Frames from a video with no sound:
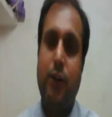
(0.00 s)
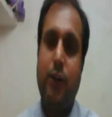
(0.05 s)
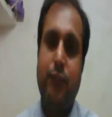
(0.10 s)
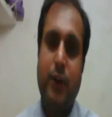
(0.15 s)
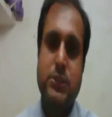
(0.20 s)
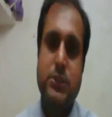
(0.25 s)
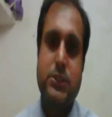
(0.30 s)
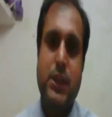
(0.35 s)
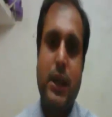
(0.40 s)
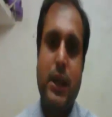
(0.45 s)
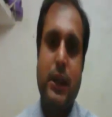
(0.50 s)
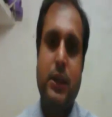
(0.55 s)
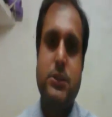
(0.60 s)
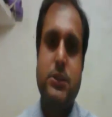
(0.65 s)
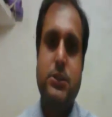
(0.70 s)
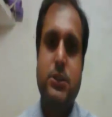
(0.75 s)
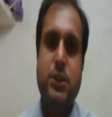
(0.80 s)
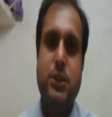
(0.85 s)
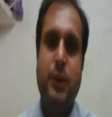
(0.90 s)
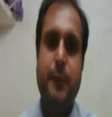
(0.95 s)

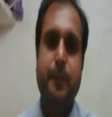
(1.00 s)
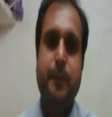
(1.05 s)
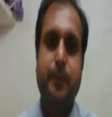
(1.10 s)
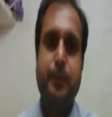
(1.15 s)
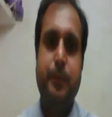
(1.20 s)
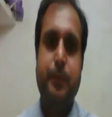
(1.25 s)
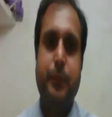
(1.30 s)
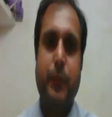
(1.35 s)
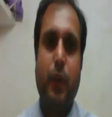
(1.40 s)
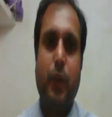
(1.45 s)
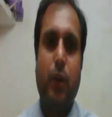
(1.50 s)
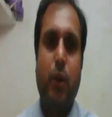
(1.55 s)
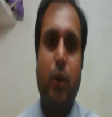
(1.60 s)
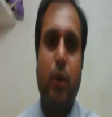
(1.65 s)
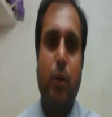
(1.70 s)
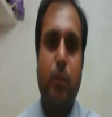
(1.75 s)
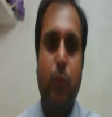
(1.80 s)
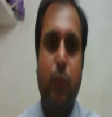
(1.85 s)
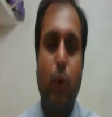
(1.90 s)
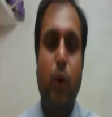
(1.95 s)
Versailles,
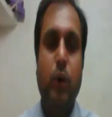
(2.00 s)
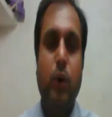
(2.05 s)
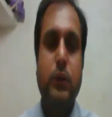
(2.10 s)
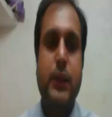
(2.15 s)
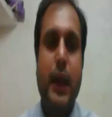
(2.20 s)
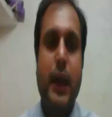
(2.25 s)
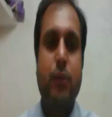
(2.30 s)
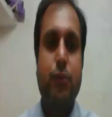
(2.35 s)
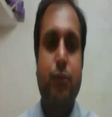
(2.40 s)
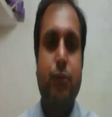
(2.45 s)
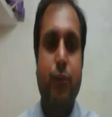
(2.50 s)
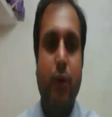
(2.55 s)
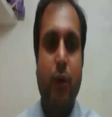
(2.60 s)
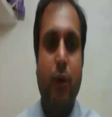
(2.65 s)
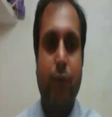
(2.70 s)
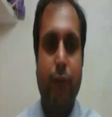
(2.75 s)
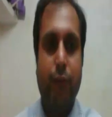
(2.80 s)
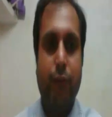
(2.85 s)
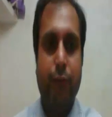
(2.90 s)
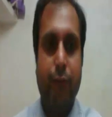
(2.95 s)
more than
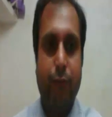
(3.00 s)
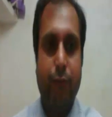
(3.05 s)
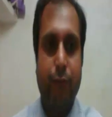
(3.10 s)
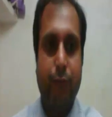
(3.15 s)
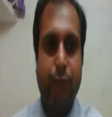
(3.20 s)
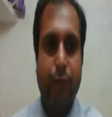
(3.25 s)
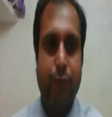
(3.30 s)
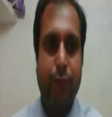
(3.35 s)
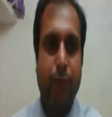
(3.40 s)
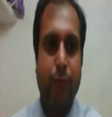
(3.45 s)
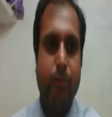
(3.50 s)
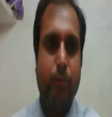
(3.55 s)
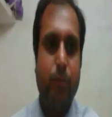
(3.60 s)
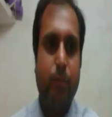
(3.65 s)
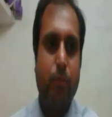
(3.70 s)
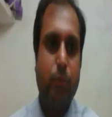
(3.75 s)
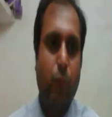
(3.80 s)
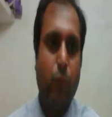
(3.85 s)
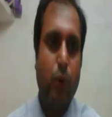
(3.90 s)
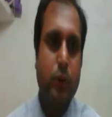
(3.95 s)

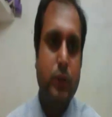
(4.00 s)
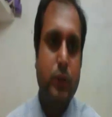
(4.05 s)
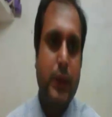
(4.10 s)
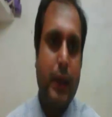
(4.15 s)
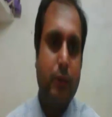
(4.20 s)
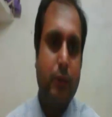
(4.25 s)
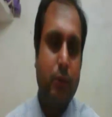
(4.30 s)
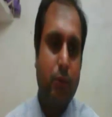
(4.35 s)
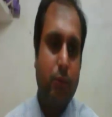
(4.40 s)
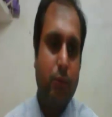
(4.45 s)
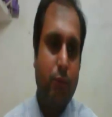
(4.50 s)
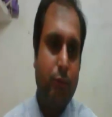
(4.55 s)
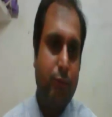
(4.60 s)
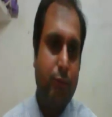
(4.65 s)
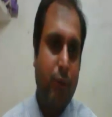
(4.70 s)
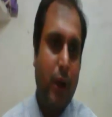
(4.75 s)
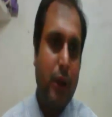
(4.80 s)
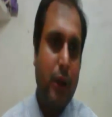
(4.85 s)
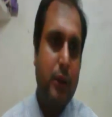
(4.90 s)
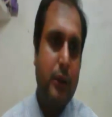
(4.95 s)

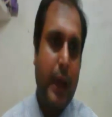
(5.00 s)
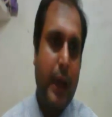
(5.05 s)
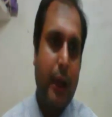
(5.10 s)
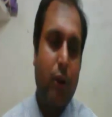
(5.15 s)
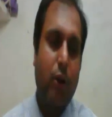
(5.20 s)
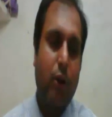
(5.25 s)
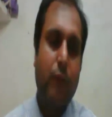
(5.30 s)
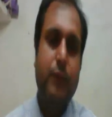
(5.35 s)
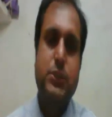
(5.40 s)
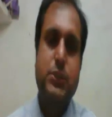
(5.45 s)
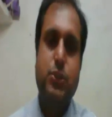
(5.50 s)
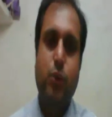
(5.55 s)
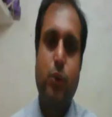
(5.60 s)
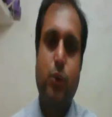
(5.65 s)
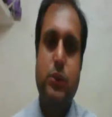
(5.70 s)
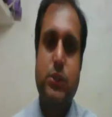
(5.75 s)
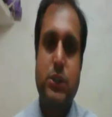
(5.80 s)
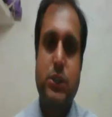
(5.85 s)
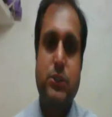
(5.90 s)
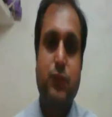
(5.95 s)
1 lakh of the
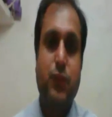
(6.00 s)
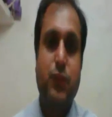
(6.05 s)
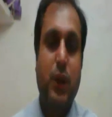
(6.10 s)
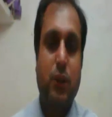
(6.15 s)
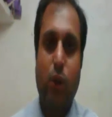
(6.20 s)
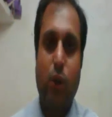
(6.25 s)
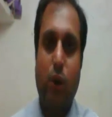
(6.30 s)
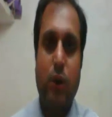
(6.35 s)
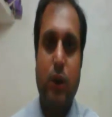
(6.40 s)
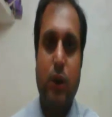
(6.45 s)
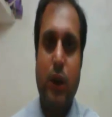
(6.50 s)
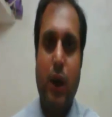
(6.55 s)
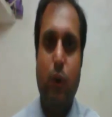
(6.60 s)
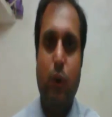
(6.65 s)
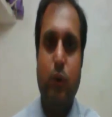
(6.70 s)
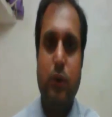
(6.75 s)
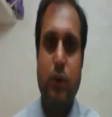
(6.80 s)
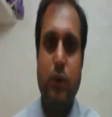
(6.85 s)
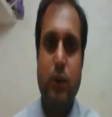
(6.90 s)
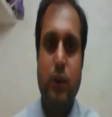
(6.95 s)
soldiers were not
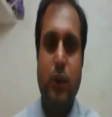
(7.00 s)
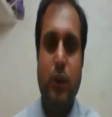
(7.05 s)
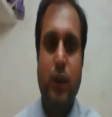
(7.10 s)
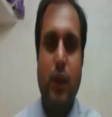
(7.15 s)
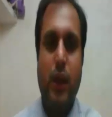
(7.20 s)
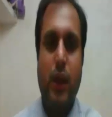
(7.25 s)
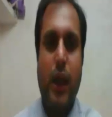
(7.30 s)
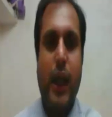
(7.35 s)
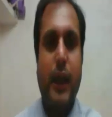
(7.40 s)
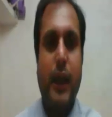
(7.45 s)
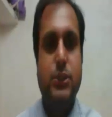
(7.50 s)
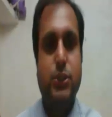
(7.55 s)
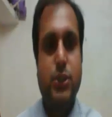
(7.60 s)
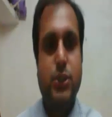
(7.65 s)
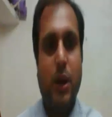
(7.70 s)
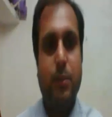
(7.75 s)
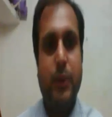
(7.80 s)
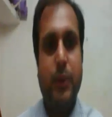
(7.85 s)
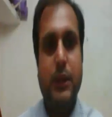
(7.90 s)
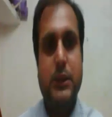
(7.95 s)
allowed, and
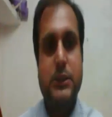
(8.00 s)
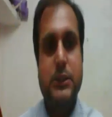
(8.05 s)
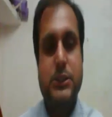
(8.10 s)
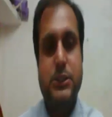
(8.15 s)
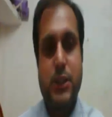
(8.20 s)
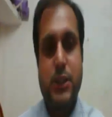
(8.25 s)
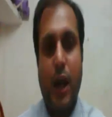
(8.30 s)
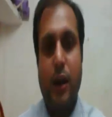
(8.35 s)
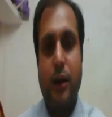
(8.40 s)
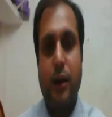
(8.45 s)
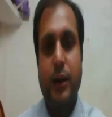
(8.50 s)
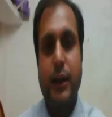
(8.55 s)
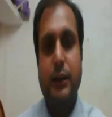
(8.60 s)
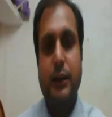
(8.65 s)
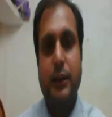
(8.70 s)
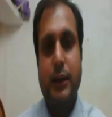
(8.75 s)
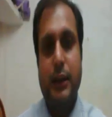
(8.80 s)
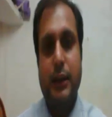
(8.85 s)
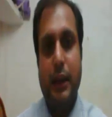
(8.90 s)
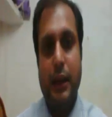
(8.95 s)
Germany
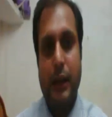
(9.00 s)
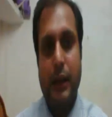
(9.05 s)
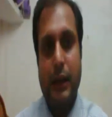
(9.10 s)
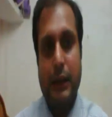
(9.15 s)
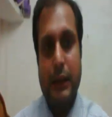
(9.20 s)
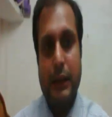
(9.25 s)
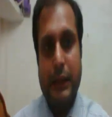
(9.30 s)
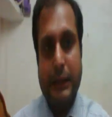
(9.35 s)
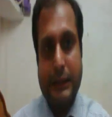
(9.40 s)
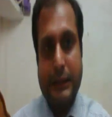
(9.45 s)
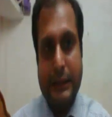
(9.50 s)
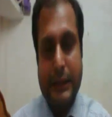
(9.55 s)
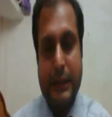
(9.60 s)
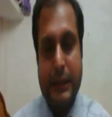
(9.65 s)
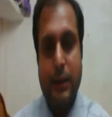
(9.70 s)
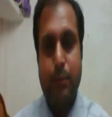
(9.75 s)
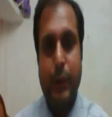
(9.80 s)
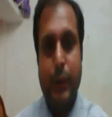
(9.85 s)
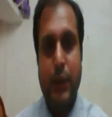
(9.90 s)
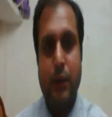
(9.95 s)
started
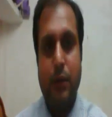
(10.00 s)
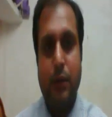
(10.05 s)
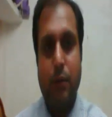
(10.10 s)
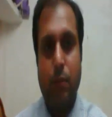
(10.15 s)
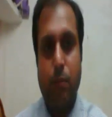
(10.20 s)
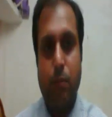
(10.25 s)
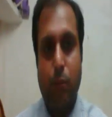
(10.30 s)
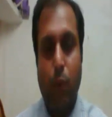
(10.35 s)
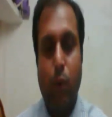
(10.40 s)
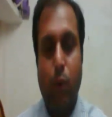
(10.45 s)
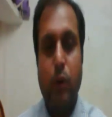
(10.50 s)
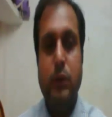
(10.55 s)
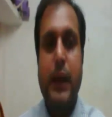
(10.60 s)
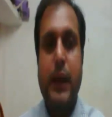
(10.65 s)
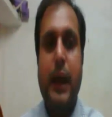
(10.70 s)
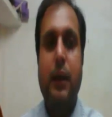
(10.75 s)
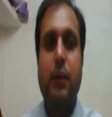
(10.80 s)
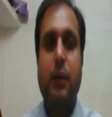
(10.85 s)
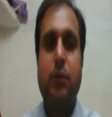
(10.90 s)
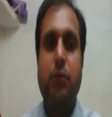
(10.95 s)
keeping more
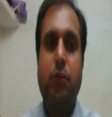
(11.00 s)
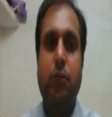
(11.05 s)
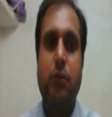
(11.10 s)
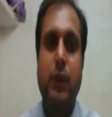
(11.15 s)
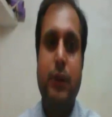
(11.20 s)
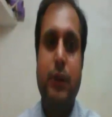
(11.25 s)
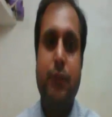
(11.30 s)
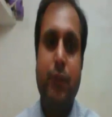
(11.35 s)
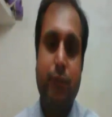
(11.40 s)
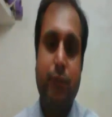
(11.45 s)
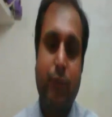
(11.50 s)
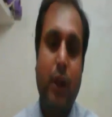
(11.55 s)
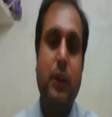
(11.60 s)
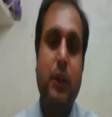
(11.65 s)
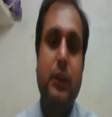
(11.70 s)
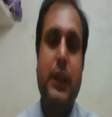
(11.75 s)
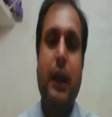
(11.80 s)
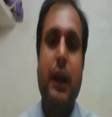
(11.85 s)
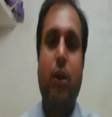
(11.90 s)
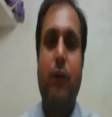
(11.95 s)
than even
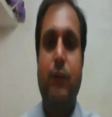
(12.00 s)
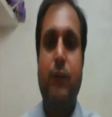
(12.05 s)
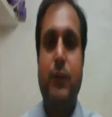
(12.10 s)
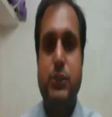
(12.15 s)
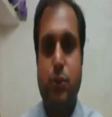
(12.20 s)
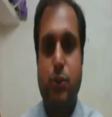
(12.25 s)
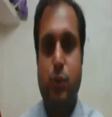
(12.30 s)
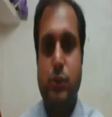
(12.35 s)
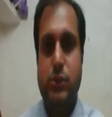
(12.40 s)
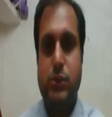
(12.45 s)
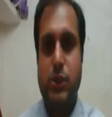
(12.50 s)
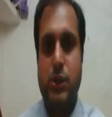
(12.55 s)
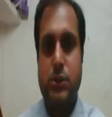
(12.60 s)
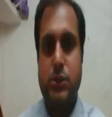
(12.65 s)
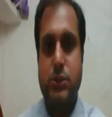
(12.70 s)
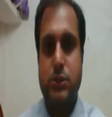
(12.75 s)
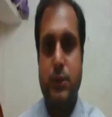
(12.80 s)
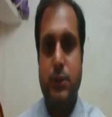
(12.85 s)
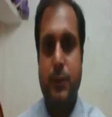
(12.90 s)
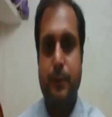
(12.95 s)
1 lakh of the
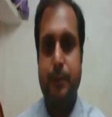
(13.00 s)
soldiers.